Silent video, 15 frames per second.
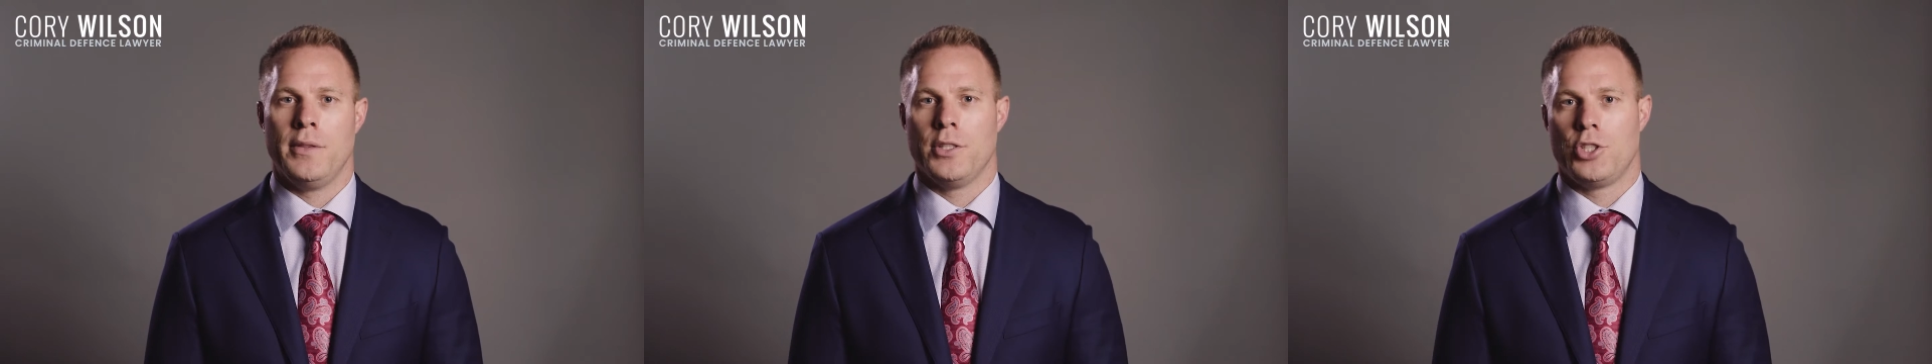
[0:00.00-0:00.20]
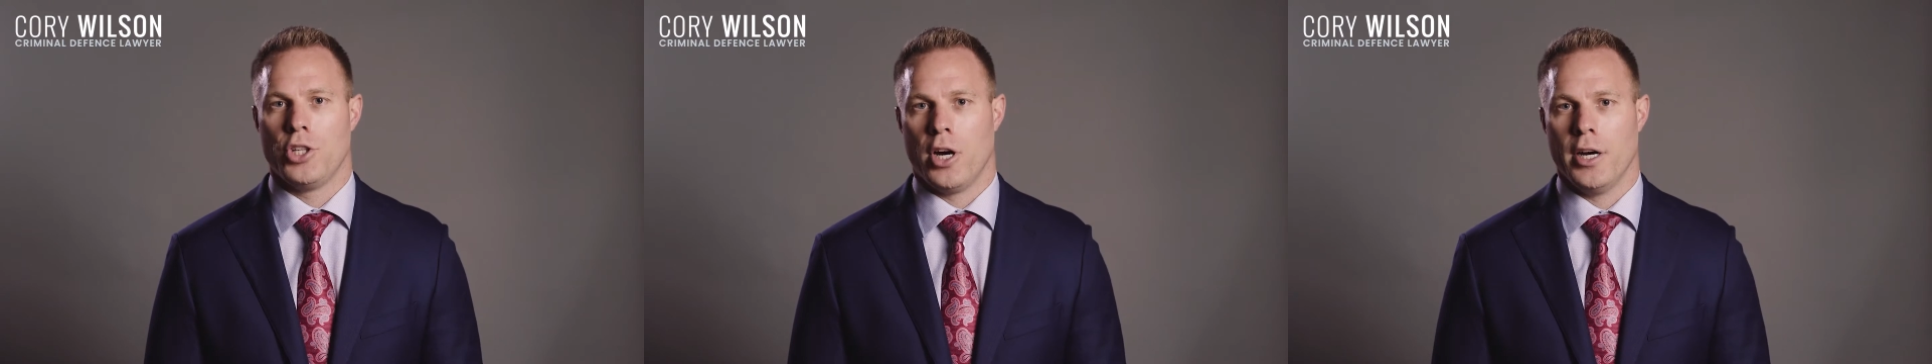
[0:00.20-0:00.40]

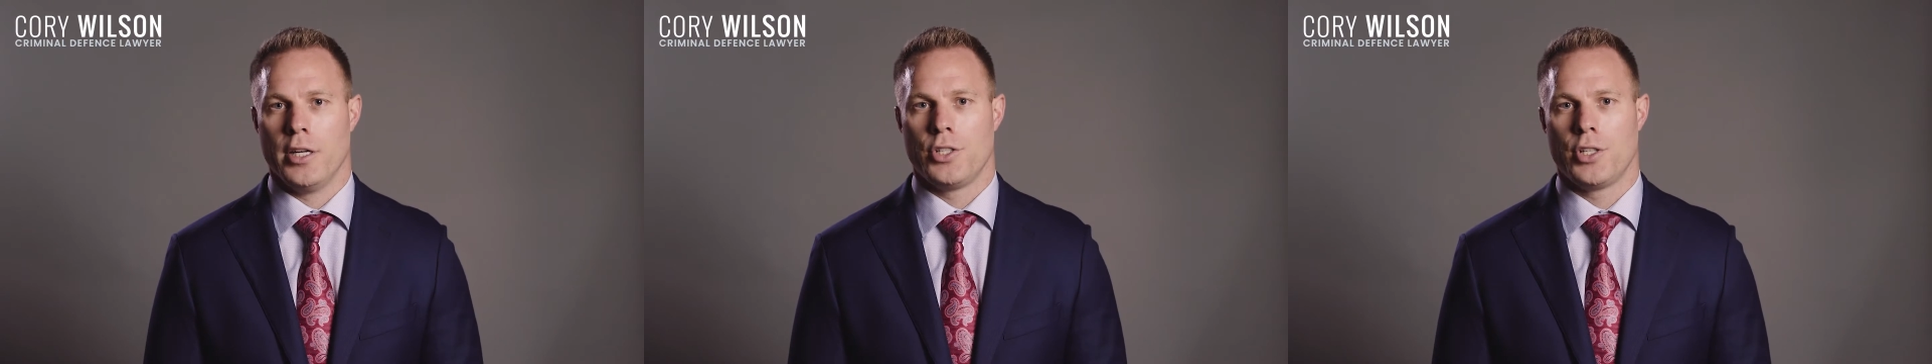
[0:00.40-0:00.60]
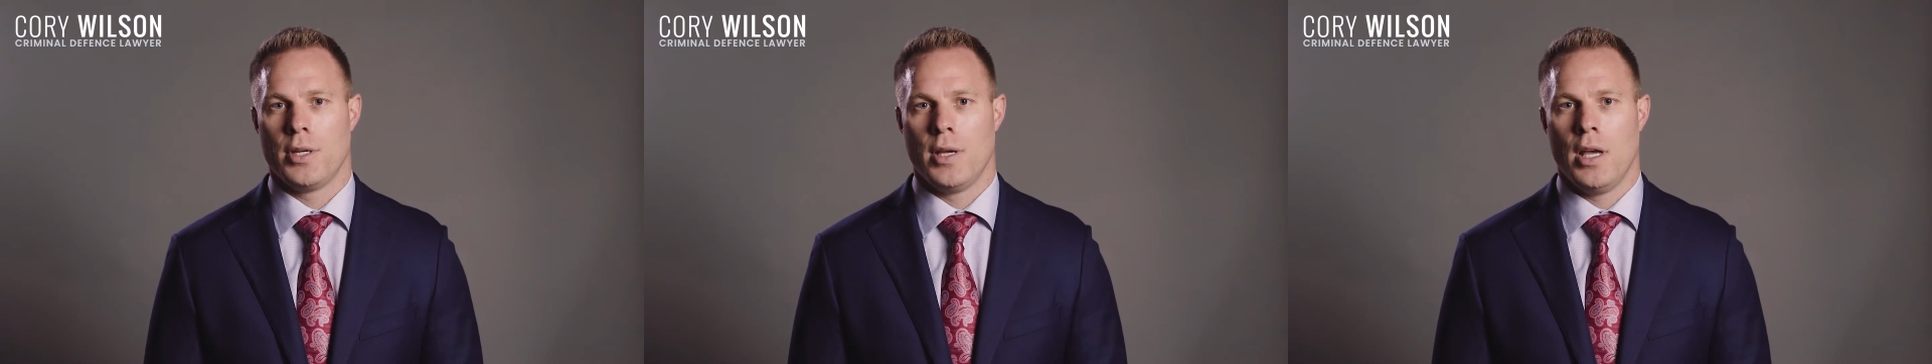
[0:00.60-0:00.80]
the
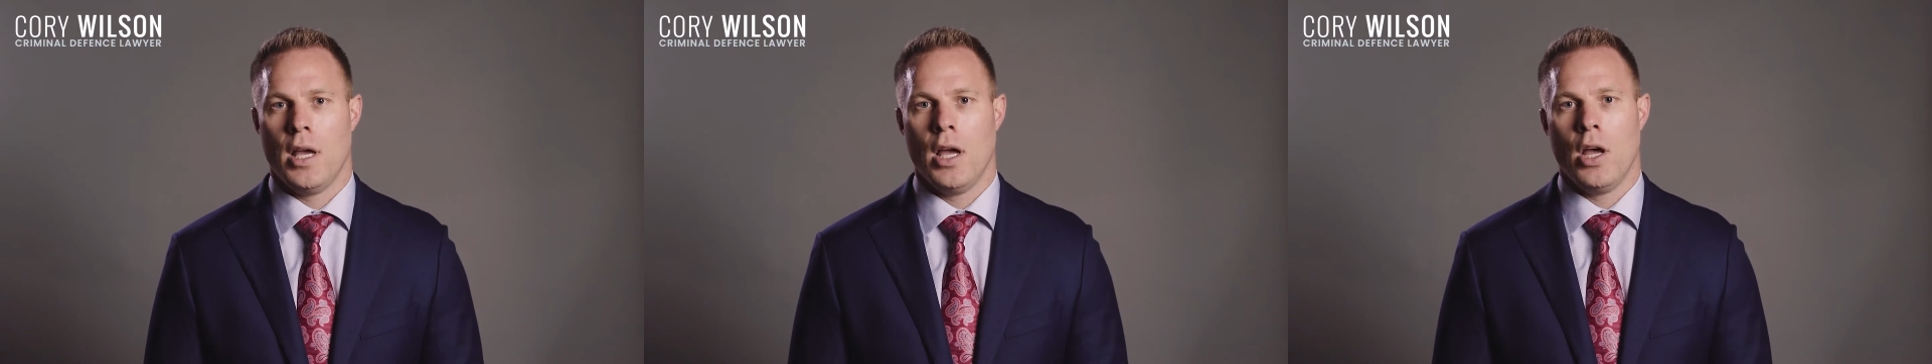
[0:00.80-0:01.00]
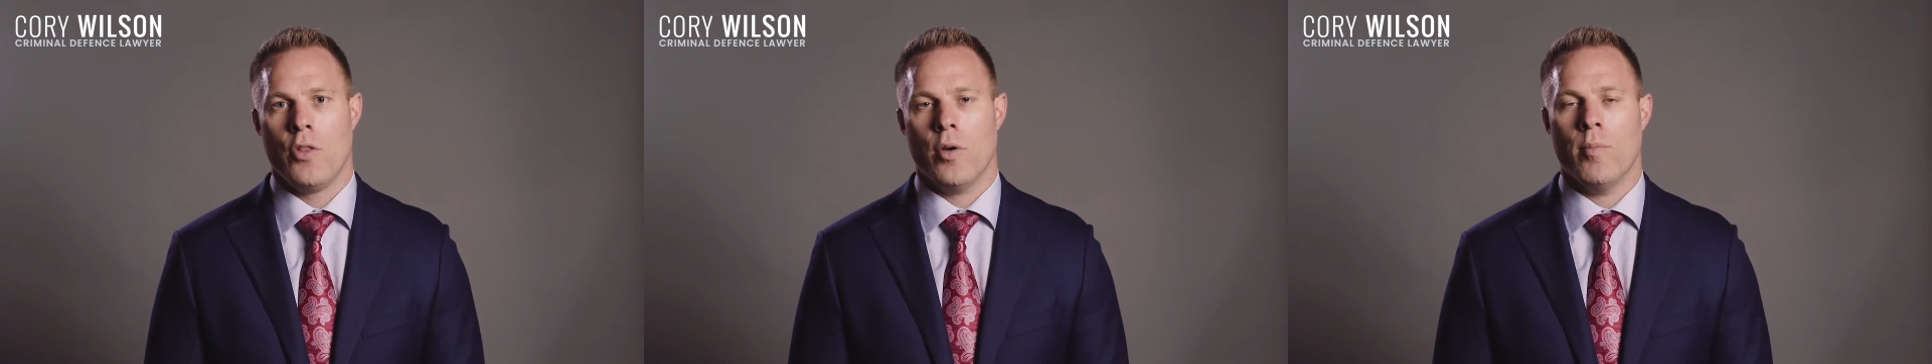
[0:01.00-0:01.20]
charge.
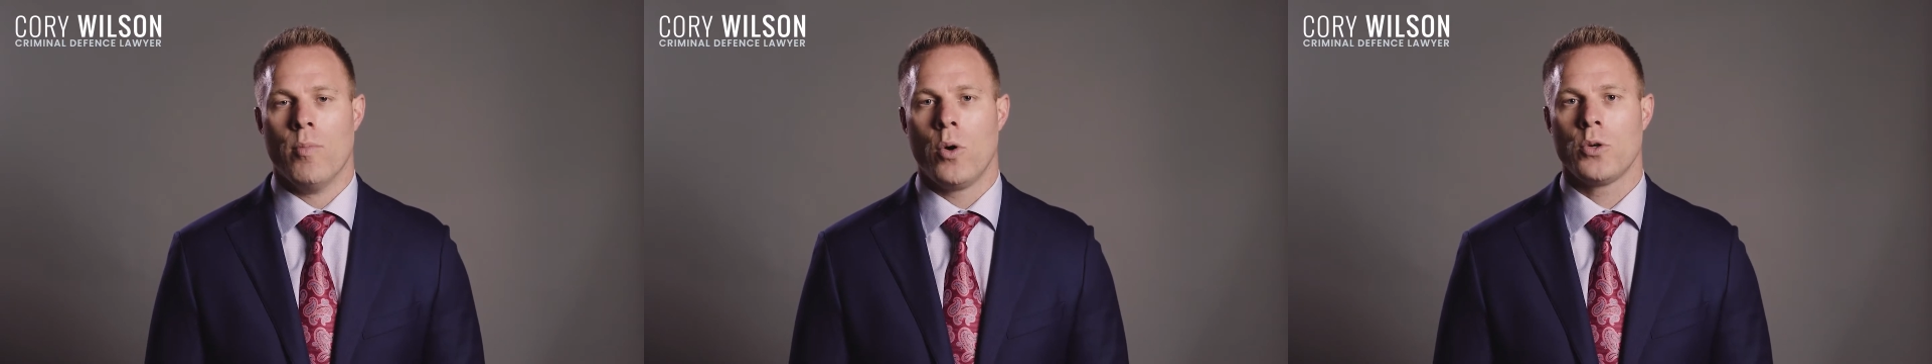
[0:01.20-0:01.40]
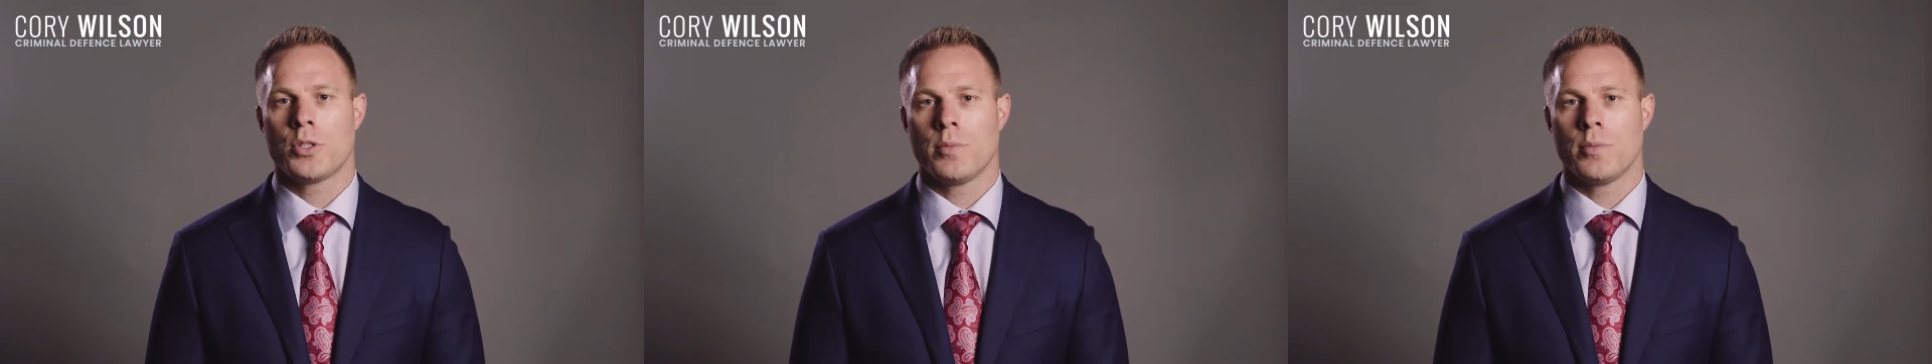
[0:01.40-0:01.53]
The most